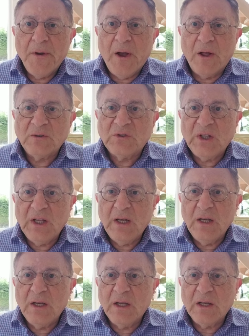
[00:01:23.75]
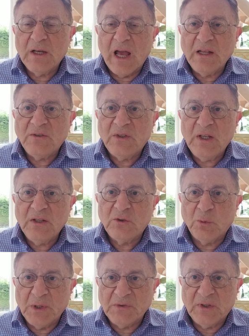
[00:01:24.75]
until
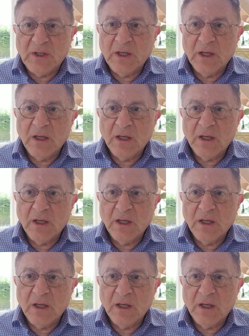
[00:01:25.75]
1920.